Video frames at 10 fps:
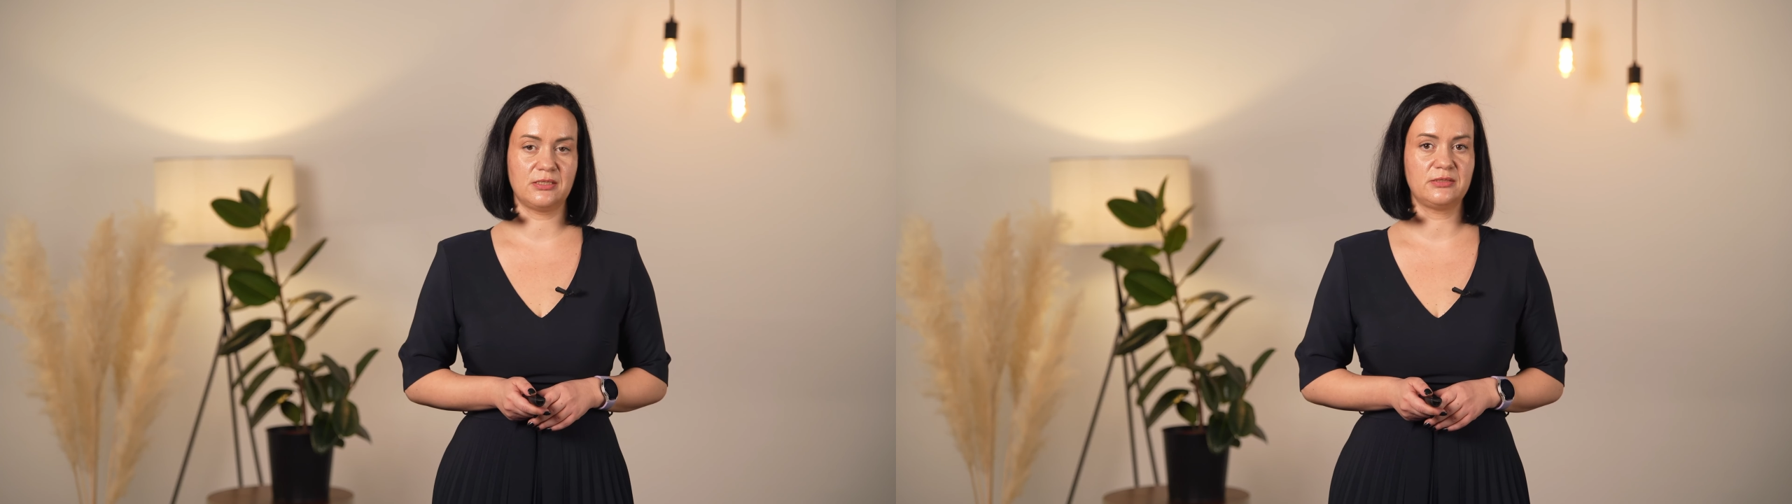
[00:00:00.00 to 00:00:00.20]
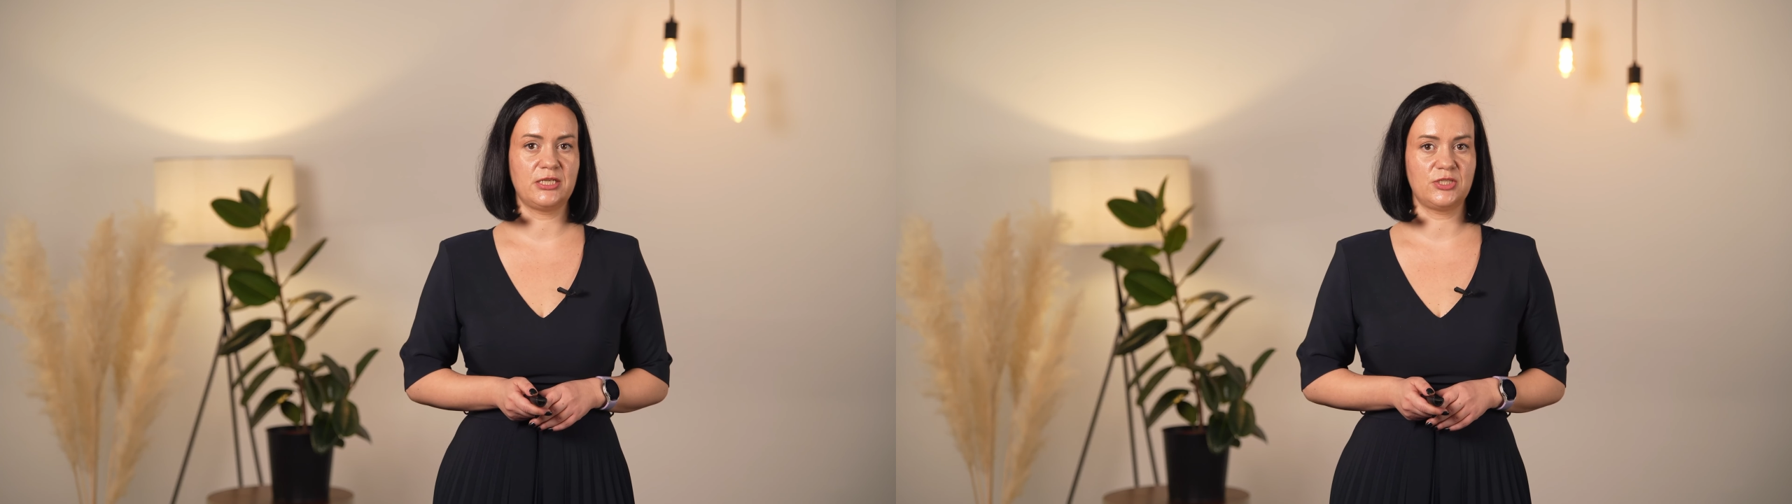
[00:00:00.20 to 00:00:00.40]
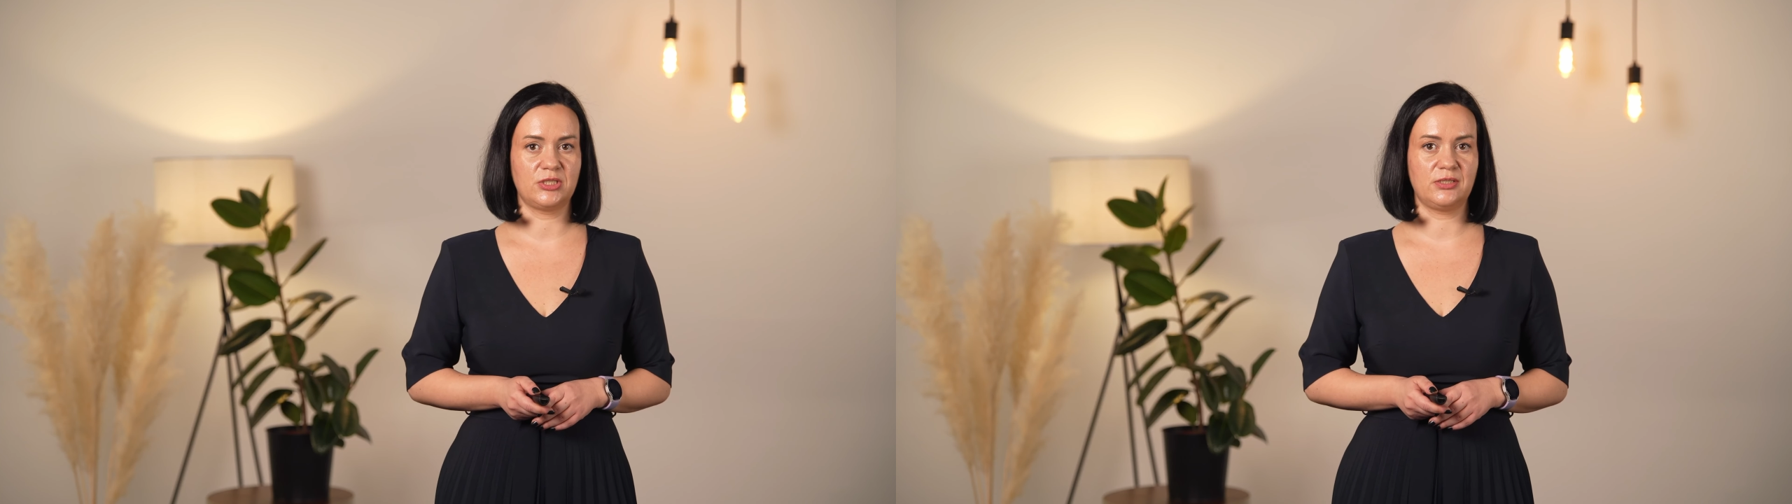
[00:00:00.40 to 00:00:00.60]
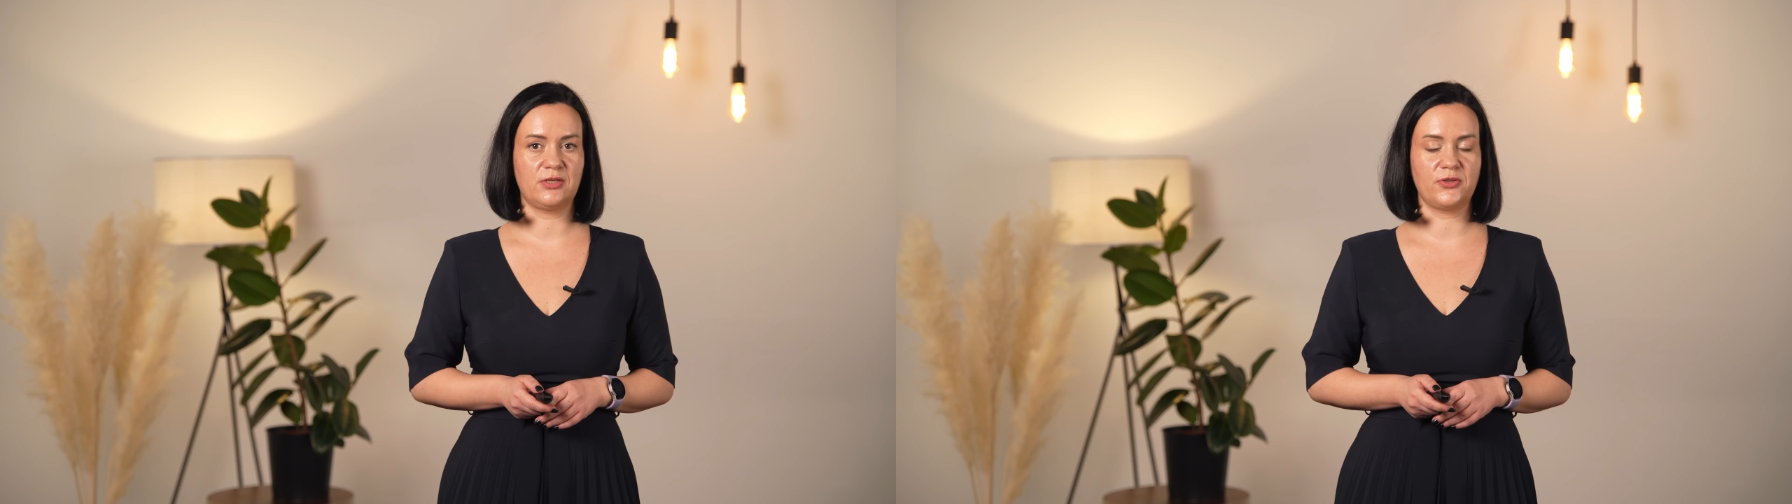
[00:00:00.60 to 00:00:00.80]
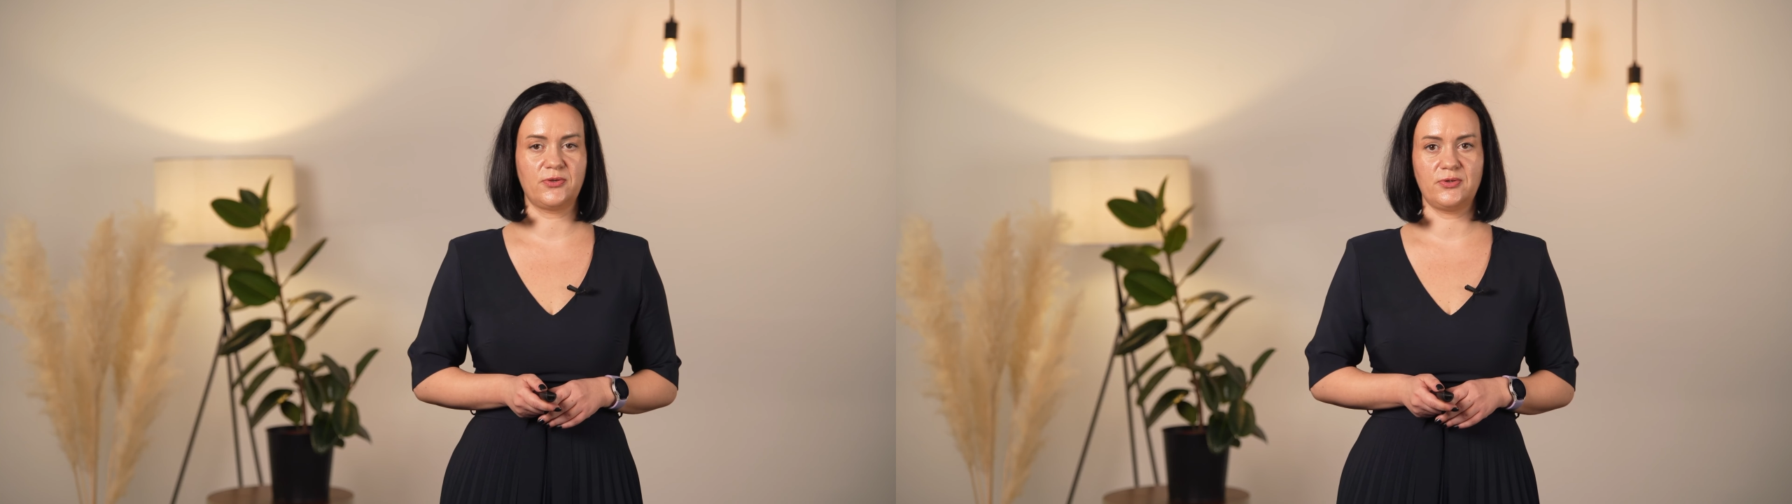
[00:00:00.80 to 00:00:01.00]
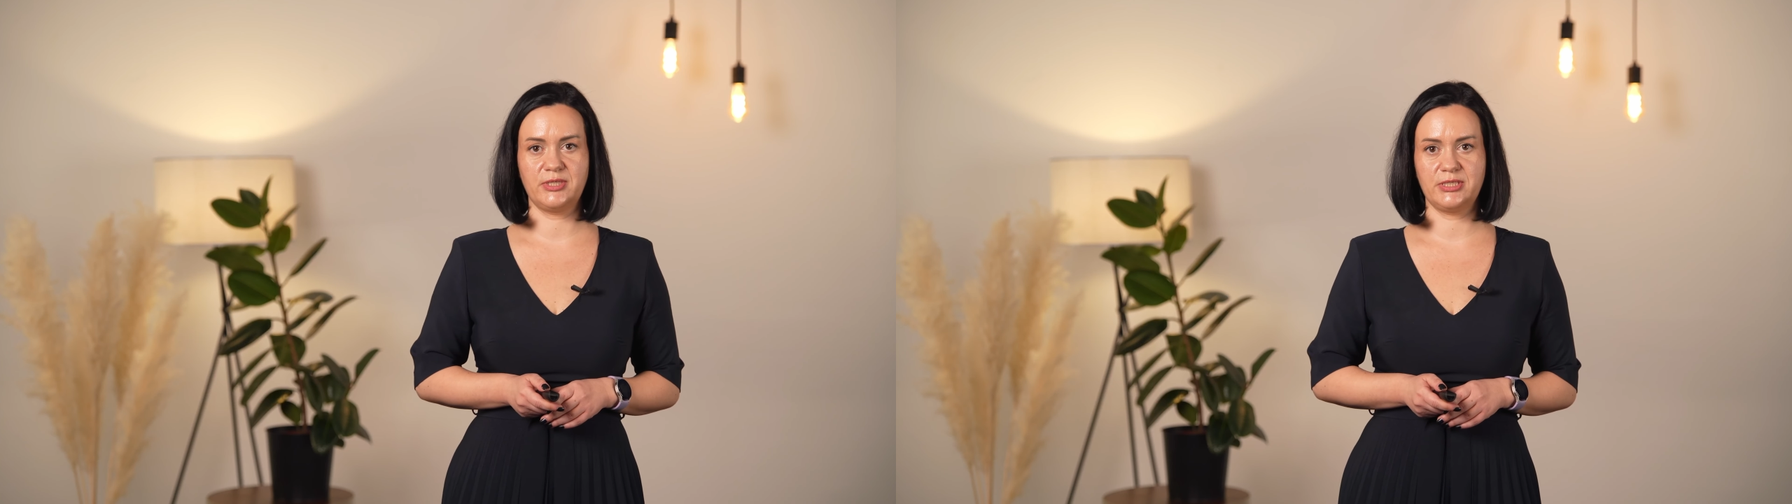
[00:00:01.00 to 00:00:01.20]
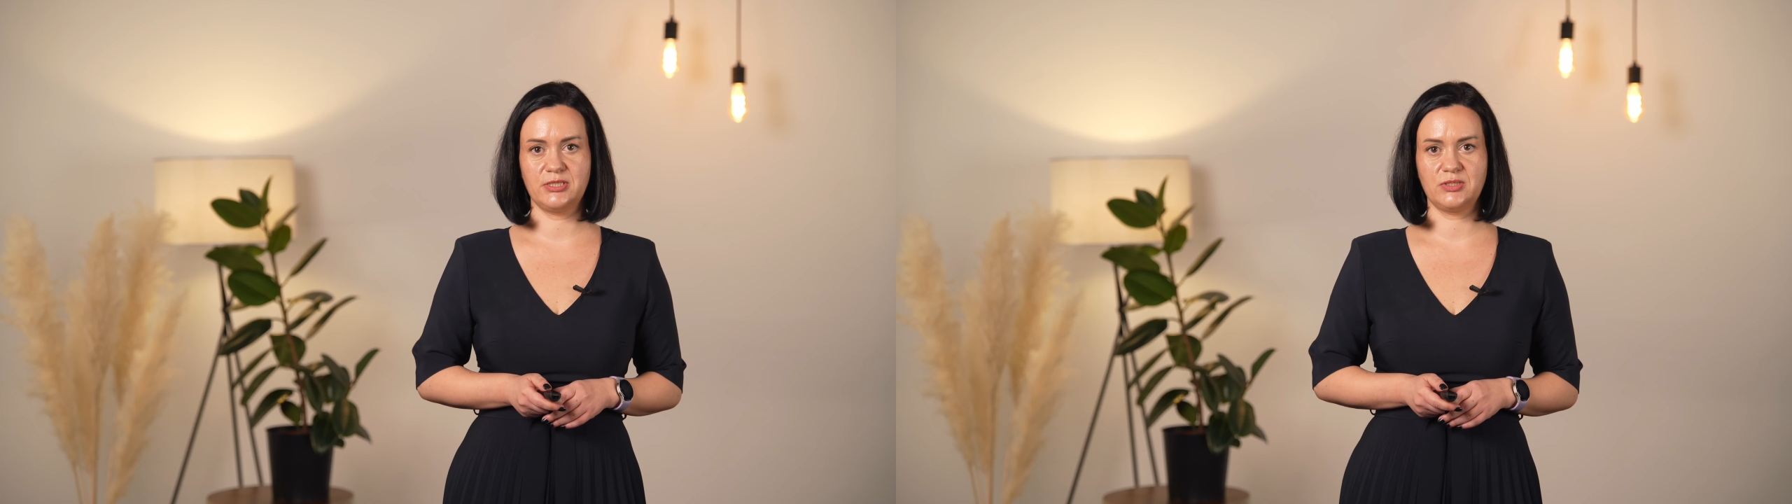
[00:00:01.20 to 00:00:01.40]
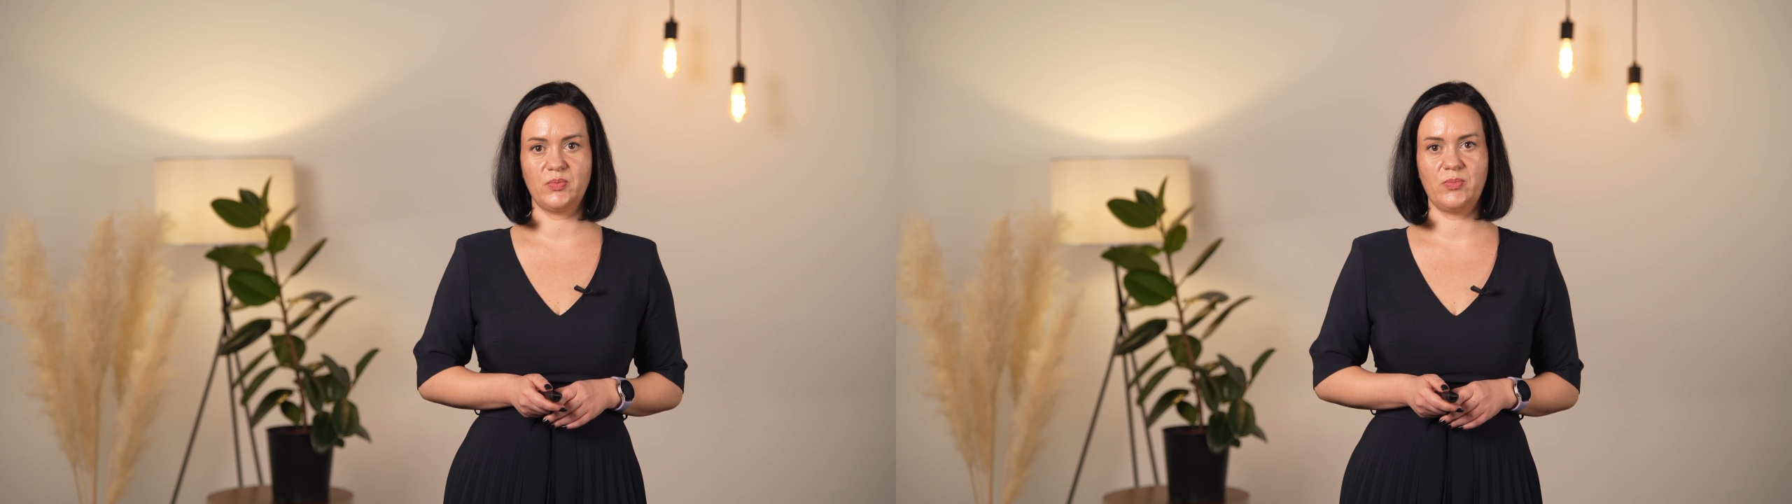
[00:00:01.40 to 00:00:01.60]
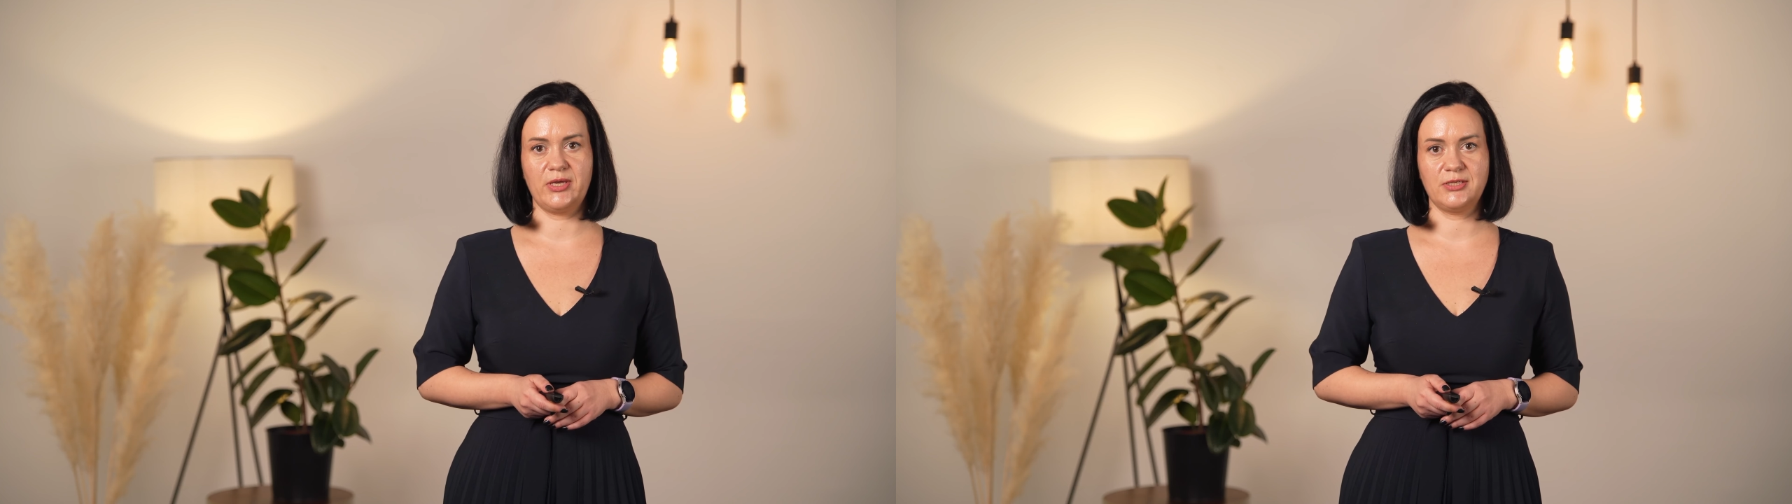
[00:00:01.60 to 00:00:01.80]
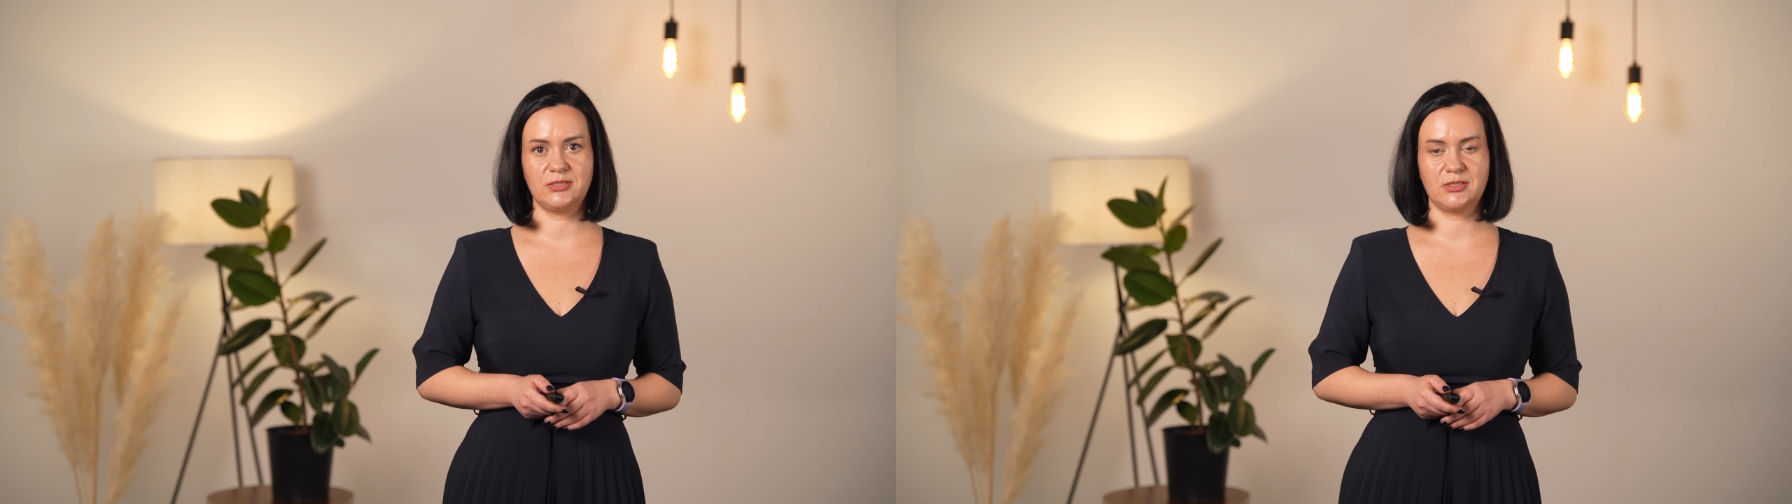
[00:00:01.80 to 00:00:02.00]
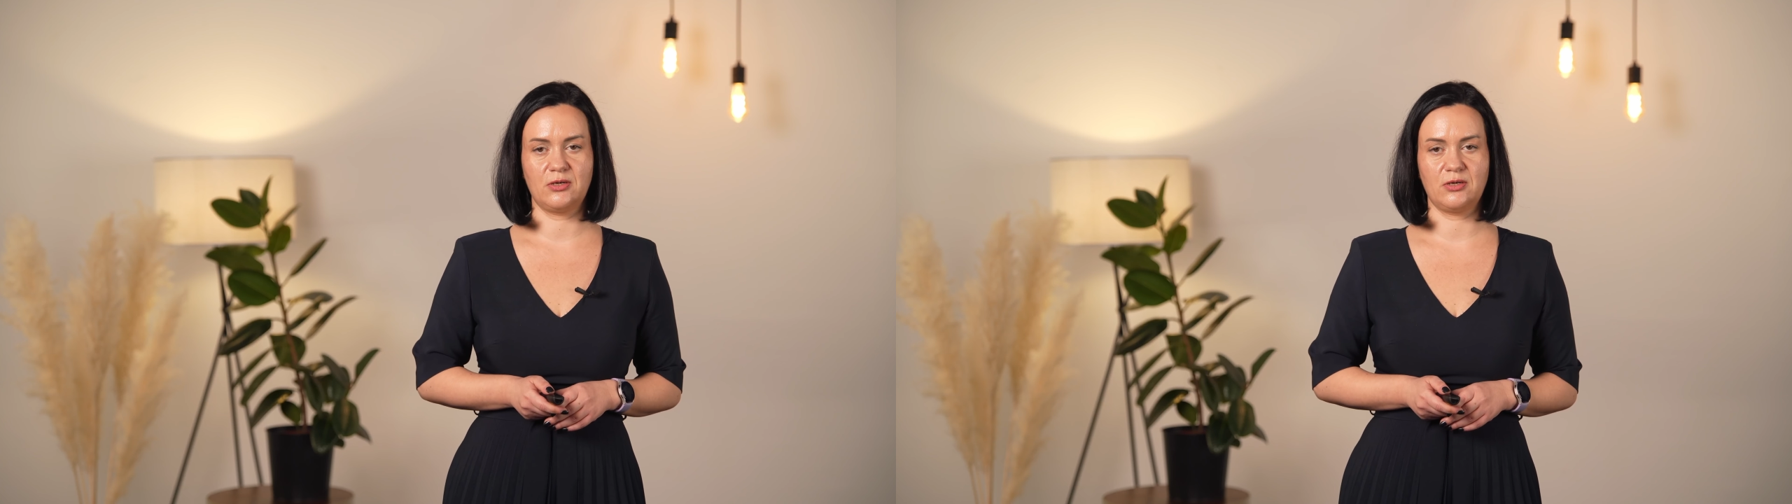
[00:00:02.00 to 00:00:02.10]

national authorities based